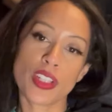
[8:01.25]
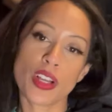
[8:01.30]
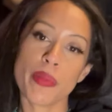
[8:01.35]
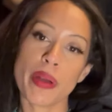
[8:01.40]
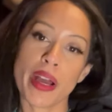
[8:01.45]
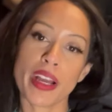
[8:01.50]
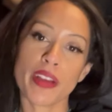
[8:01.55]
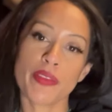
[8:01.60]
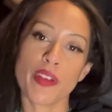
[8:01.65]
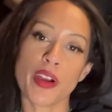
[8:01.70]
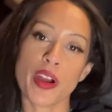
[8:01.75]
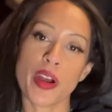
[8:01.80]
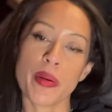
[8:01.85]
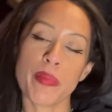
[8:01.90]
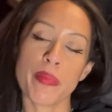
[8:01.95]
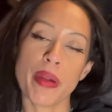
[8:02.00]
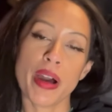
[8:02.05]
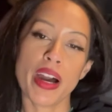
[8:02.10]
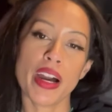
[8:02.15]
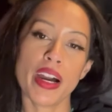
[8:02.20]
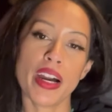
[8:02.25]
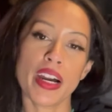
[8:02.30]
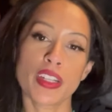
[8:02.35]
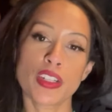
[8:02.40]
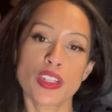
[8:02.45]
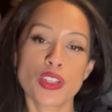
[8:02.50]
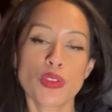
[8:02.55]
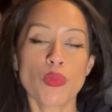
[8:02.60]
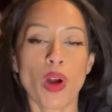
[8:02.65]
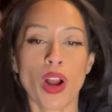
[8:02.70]
got back from
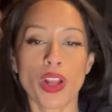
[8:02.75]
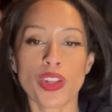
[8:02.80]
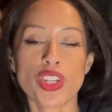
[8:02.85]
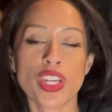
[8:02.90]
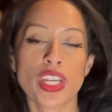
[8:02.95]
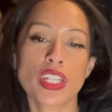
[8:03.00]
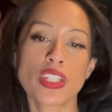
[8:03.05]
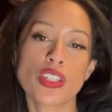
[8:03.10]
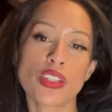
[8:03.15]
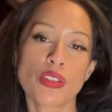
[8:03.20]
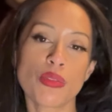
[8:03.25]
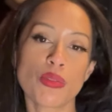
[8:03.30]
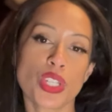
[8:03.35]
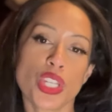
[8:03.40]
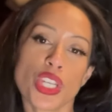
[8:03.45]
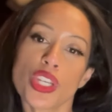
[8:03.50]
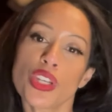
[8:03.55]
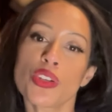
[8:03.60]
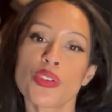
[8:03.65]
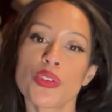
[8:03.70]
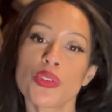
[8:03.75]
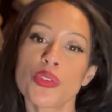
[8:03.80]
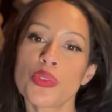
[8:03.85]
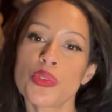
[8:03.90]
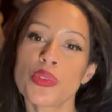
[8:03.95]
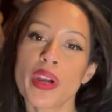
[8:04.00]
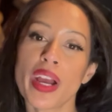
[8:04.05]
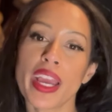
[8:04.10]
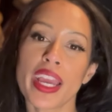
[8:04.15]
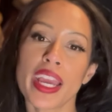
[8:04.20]
watching Dune
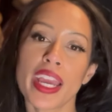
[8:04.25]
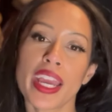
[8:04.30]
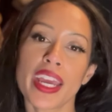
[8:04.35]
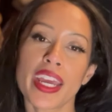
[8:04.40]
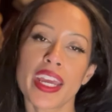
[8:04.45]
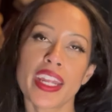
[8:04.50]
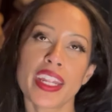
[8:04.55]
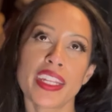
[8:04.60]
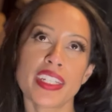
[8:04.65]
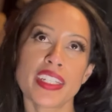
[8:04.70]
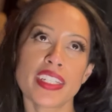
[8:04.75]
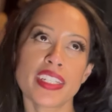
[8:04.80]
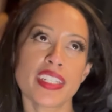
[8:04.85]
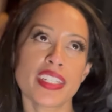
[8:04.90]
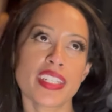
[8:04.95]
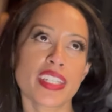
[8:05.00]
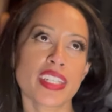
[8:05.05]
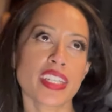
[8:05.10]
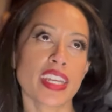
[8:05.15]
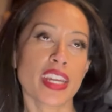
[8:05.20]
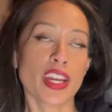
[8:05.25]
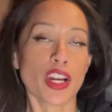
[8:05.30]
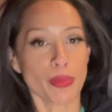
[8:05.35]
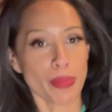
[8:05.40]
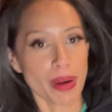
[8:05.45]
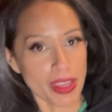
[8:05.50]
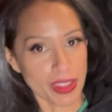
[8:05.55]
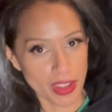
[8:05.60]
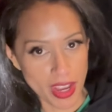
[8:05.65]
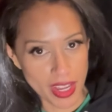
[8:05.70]
2 and here are
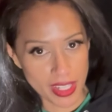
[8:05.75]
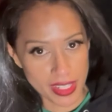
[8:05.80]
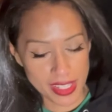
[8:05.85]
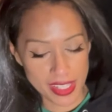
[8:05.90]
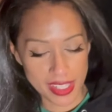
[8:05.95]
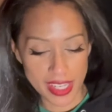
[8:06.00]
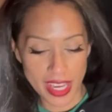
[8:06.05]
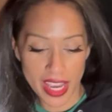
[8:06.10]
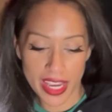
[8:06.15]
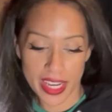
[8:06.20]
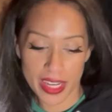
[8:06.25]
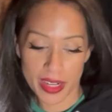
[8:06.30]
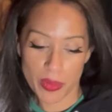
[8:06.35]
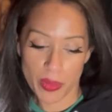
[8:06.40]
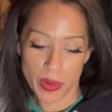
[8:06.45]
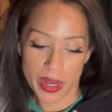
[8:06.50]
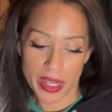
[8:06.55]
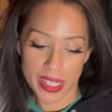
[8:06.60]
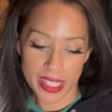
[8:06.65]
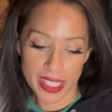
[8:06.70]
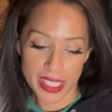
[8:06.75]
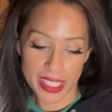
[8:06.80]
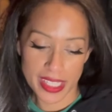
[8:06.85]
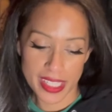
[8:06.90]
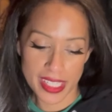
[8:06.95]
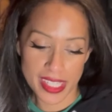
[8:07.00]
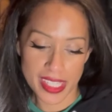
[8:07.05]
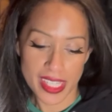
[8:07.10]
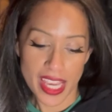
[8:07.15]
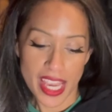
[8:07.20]
my thoughts.
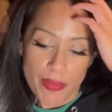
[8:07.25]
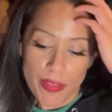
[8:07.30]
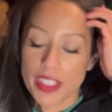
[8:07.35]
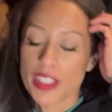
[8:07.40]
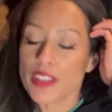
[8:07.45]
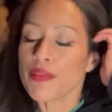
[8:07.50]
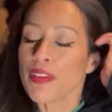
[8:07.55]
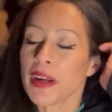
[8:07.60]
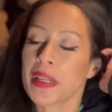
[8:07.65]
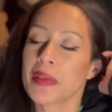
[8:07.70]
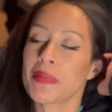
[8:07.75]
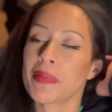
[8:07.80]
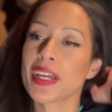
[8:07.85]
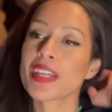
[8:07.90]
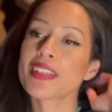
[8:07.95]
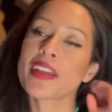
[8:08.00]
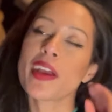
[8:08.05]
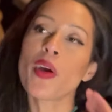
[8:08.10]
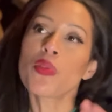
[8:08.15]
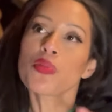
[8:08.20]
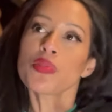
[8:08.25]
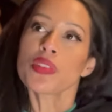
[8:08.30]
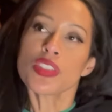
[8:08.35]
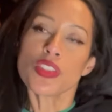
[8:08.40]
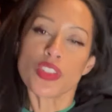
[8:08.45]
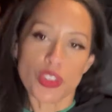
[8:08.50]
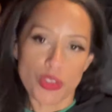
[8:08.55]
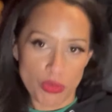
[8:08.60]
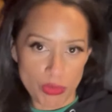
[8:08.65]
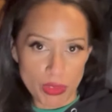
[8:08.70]
It's funny because I only
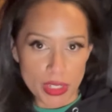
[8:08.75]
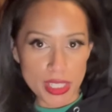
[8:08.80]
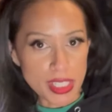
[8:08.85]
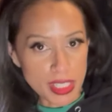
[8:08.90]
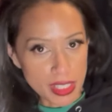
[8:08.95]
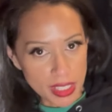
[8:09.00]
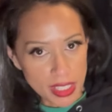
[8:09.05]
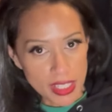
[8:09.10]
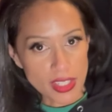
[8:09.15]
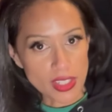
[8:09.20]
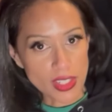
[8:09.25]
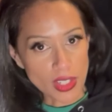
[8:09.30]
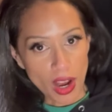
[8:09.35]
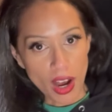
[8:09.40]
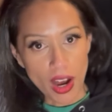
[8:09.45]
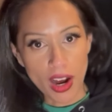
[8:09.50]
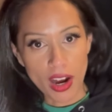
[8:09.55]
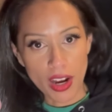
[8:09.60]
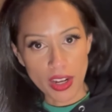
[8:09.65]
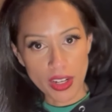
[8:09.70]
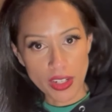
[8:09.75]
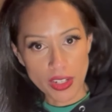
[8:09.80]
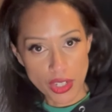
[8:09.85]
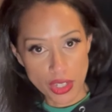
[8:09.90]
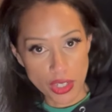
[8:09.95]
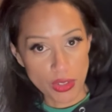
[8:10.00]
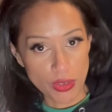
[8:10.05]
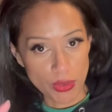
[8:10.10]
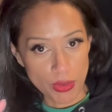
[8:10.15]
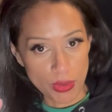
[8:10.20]
just recently saw
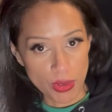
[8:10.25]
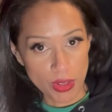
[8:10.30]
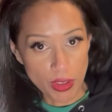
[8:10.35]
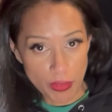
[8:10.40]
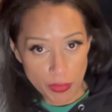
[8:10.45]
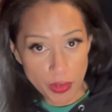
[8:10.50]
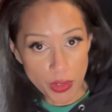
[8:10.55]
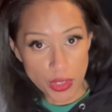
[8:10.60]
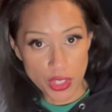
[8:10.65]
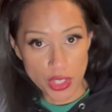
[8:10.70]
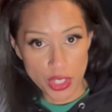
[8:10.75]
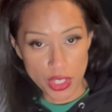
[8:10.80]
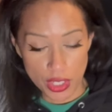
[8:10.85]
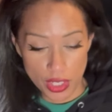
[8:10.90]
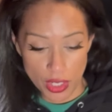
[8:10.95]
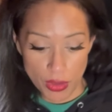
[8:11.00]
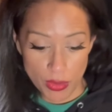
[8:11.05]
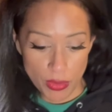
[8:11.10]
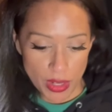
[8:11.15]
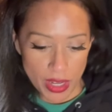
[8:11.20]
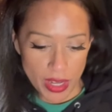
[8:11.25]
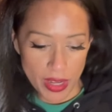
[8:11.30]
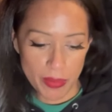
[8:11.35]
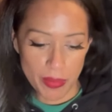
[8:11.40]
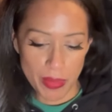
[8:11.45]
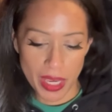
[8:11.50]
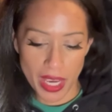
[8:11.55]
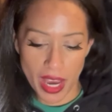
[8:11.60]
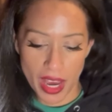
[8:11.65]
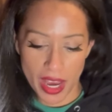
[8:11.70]
Dune, the first Dune,
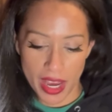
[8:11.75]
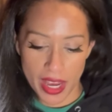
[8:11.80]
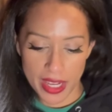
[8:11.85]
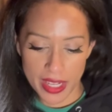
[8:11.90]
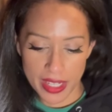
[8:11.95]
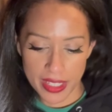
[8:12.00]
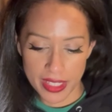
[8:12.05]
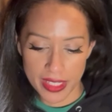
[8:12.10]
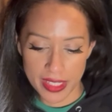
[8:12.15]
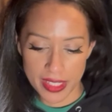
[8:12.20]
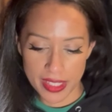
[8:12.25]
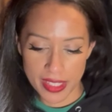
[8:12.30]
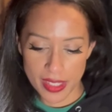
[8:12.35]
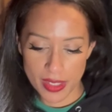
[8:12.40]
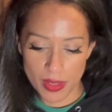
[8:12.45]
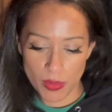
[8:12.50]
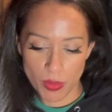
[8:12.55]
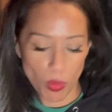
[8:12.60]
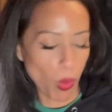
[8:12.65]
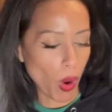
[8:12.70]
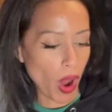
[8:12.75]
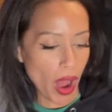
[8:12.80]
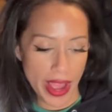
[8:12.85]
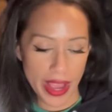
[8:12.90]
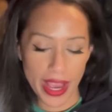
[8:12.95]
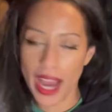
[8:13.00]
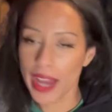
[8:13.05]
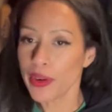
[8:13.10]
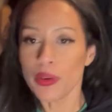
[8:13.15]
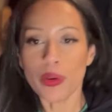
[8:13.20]
because
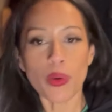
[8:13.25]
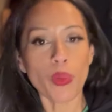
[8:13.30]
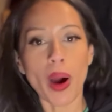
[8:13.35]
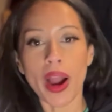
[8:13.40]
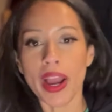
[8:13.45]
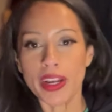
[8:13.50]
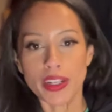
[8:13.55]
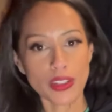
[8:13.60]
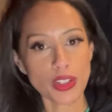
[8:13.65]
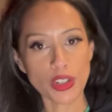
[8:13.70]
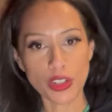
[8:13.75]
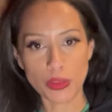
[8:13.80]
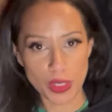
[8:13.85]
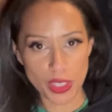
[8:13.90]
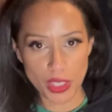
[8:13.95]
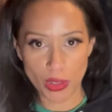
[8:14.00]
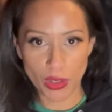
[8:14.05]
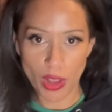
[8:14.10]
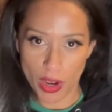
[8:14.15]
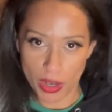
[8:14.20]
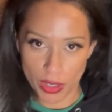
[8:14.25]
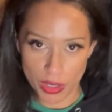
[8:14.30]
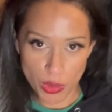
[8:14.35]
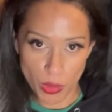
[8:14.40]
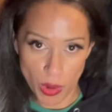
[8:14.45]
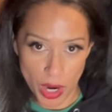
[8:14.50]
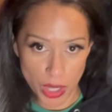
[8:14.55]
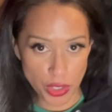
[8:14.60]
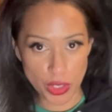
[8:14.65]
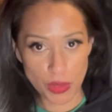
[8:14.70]
why? I don't know why it took me so long to
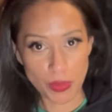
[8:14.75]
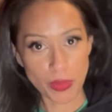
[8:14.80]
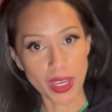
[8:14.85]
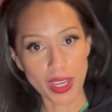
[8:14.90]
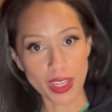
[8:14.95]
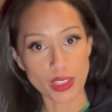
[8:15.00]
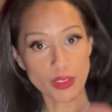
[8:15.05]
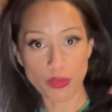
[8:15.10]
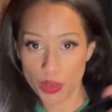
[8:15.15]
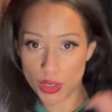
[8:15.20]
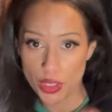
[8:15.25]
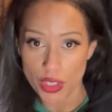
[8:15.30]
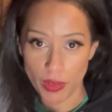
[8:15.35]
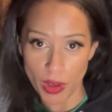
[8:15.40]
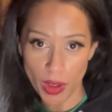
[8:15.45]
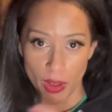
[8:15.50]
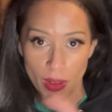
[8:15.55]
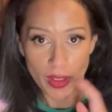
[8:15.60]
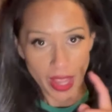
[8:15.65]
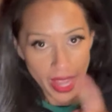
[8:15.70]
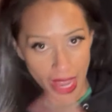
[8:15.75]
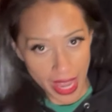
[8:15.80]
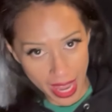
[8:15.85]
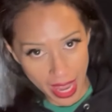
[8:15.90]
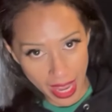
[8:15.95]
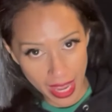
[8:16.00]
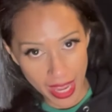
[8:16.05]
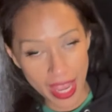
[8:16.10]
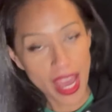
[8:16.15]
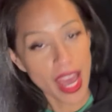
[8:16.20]
watch it because first of all,
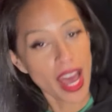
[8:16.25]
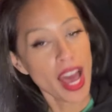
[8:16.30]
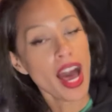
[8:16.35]
A,